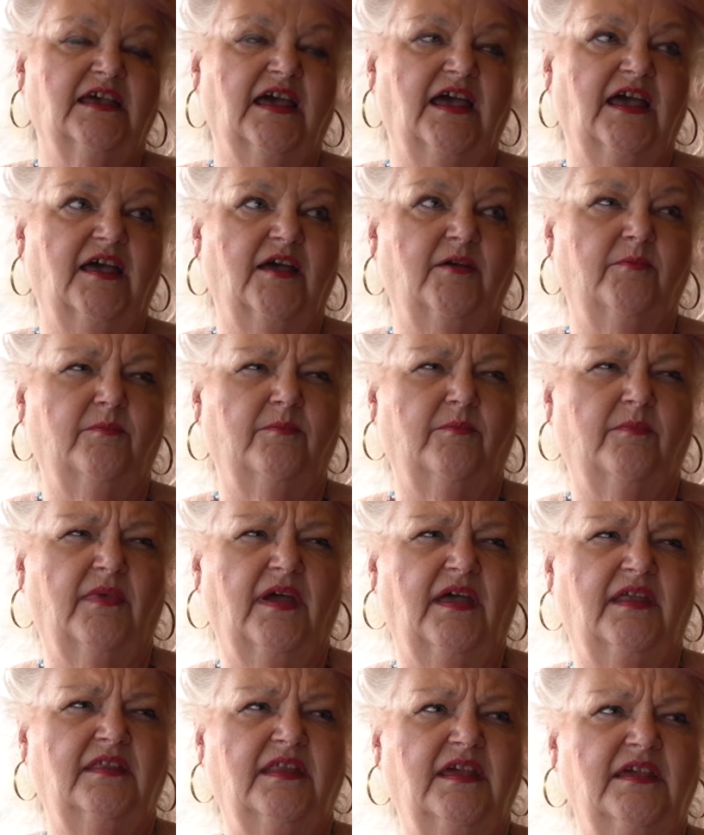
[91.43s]

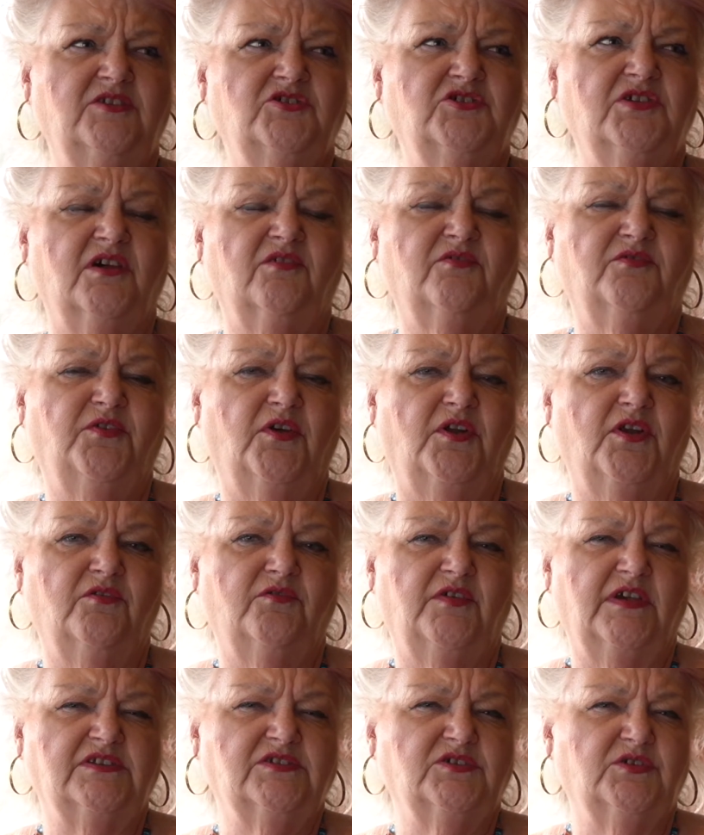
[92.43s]
And they try and follow
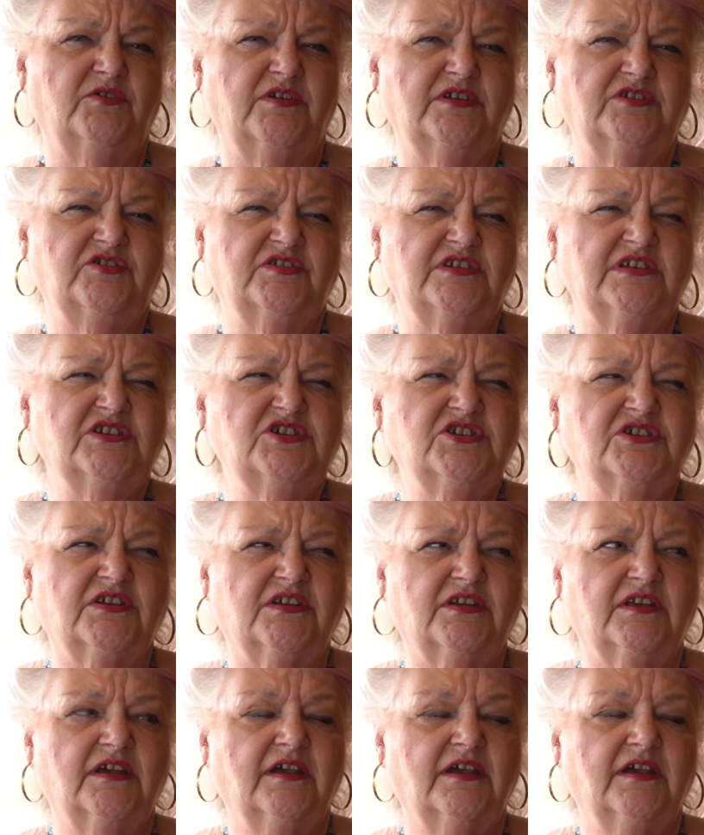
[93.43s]
Victorian tradition